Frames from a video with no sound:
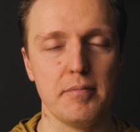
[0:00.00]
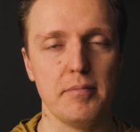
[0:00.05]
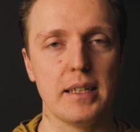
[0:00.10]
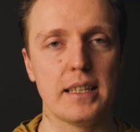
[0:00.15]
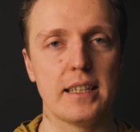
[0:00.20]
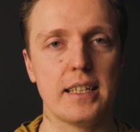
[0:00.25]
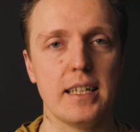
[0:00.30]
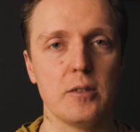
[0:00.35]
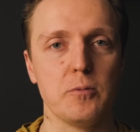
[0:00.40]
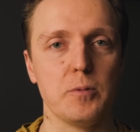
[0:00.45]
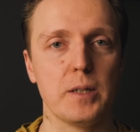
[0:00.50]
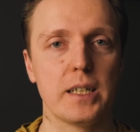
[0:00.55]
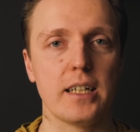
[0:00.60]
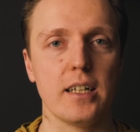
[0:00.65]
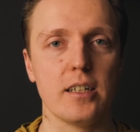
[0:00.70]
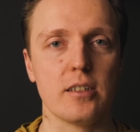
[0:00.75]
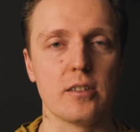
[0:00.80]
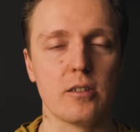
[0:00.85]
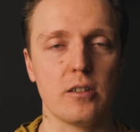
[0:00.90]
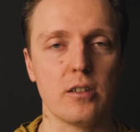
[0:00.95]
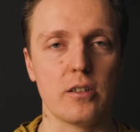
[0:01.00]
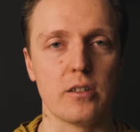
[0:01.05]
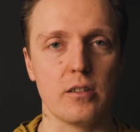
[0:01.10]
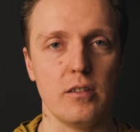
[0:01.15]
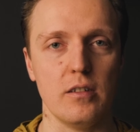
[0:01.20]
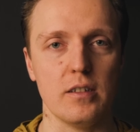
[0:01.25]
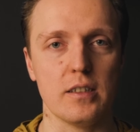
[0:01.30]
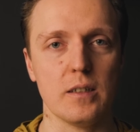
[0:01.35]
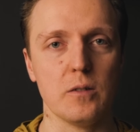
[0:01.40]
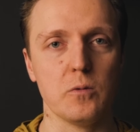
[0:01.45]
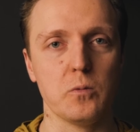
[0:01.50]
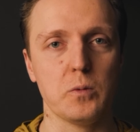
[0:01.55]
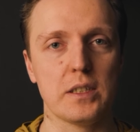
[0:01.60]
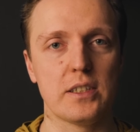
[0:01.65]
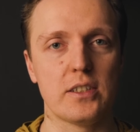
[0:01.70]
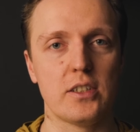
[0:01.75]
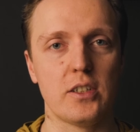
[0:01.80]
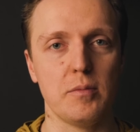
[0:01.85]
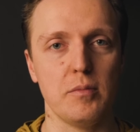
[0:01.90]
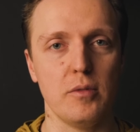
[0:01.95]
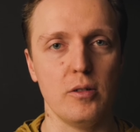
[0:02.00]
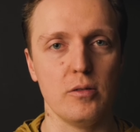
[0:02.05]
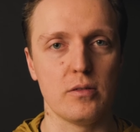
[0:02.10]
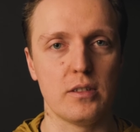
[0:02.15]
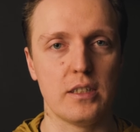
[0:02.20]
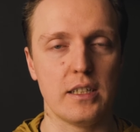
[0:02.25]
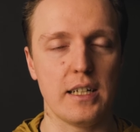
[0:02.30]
But then we had Corona with remote